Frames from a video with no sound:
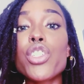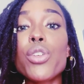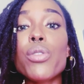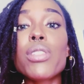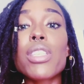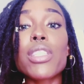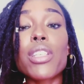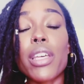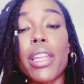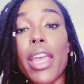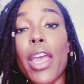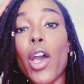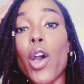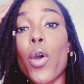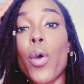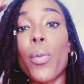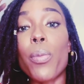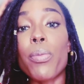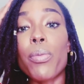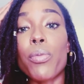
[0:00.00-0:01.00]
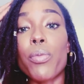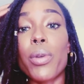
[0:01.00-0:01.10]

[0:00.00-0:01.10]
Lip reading: juice is going to help